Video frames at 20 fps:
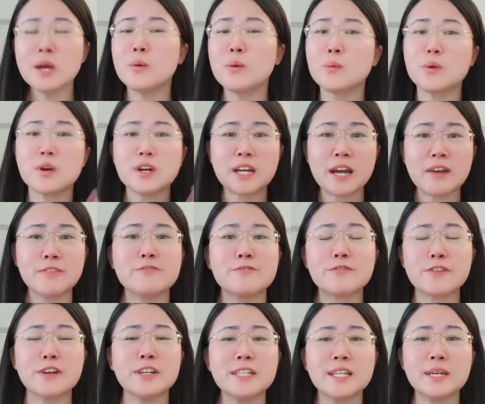We're
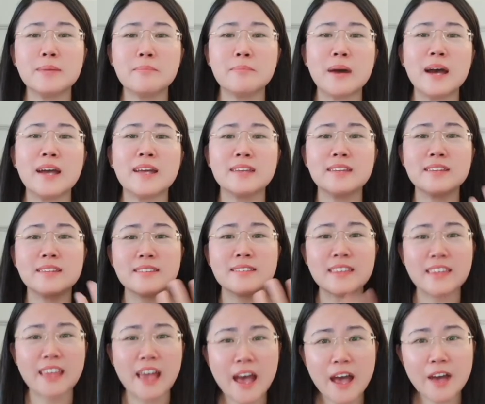confronted by
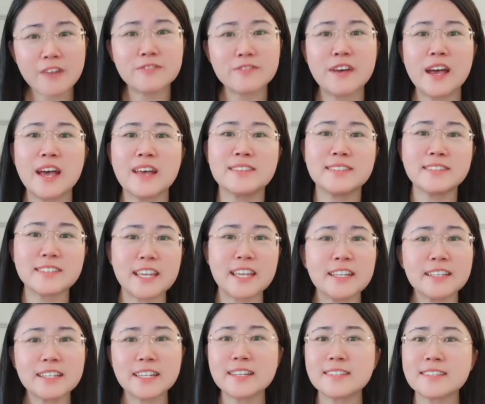death and
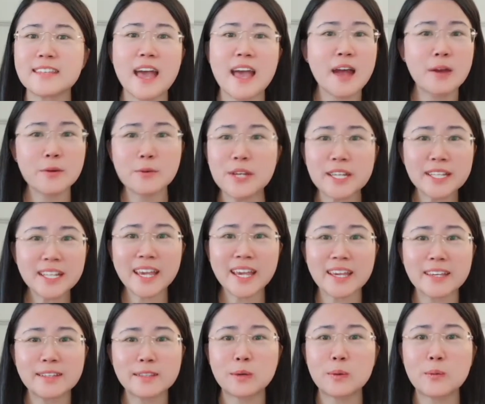sickness every
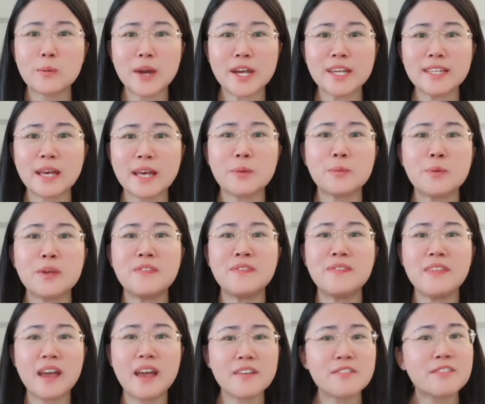day the way that we
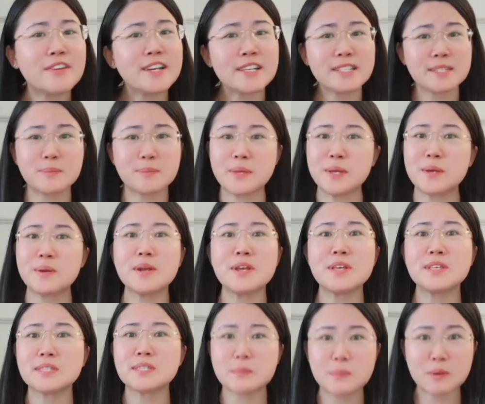never
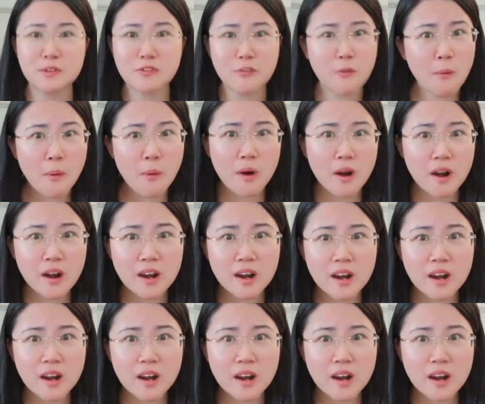experienced before.